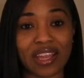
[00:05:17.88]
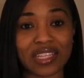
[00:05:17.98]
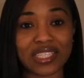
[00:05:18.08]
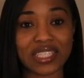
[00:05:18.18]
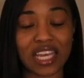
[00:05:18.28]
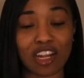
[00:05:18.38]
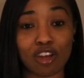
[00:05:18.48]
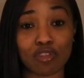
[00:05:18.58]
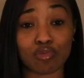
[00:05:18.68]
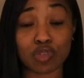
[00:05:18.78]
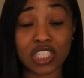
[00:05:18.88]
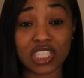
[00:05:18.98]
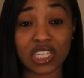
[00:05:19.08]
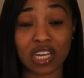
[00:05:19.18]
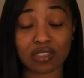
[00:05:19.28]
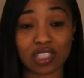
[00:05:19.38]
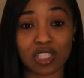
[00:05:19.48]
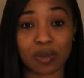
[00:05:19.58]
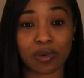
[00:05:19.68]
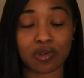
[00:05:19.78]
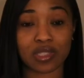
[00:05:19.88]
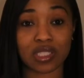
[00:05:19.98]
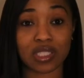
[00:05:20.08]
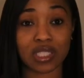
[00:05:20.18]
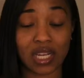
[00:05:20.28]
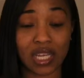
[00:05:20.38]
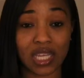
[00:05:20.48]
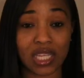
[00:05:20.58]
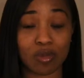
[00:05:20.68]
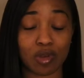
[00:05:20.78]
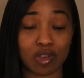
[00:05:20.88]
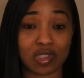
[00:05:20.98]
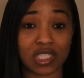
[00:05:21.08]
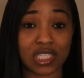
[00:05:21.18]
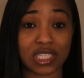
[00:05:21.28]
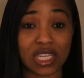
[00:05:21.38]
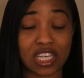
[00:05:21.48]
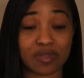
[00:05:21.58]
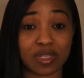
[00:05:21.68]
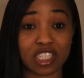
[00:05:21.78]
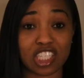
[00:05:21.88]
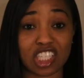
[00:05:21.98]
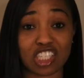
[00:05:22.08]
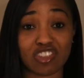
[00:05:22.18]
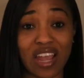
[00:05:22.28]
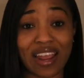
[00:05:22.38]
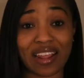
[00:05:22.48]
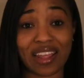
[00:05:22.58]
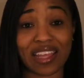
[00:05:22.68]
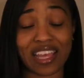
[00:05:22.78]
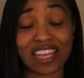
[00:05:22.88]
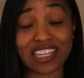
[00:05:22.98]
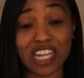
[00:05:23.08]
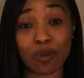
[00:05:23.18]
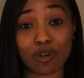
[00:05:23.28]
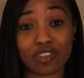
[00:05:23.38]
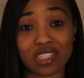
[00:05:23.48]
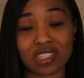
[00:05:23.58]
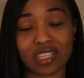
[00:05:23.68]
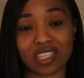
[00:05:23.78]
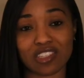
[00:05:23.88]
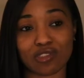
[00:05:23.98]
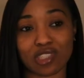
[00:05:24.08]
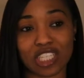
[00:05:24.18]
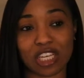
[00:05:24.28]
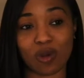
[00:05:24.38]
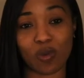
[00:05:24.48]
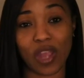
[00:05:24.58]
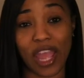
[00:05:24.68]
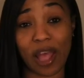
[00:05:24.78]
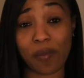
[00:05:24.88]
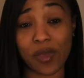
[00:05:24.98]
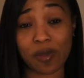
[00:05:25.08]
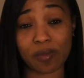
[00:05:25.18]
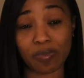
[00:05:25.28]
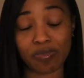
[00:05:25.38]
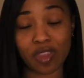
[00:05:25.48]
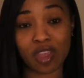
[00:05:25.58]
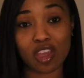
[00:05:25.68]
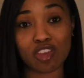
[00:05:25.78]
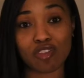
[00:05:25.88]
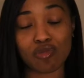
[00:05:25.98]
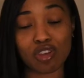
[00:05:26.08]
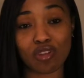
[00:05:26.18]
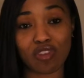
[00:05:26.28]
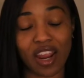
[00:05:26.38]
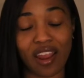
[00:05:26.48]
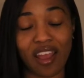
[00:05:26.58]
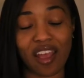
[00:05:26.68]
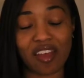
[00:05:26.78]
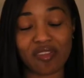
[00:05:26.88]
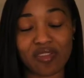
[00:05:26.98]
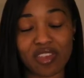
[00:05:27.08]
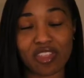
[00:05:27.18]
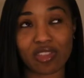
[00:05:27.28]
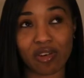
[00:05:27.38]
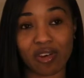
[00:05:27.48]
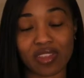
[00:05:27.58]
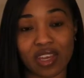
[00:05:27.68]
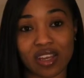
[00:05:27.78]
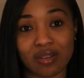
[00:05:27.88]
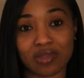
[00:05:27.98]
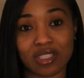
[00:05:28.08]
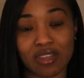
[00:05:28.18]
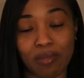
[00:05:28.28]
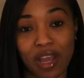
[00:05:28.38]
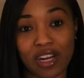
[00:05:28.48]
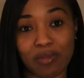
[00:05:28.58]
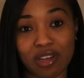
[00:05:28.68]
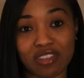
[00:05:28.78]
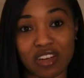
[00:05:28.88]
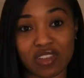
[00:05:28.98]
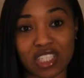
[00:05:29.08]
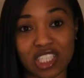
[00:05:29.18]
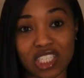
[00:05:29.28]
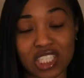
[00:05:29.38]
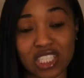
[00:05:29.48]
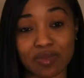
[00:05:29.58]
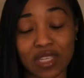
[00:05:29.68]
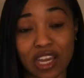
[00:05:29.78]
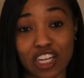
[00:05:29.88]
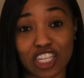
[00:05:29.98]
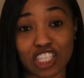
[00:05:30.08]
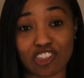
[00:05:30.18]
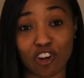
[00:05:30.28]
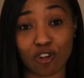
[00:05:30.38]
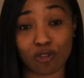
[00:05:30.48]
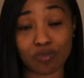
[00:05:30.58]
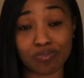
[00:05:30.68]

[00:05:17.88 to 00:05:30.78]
instead of reaching out to that person, sending emails, sending text messages, and trying to engage that person to understand what happened. You can write every thought that comes to your mind about that relationship down in a journal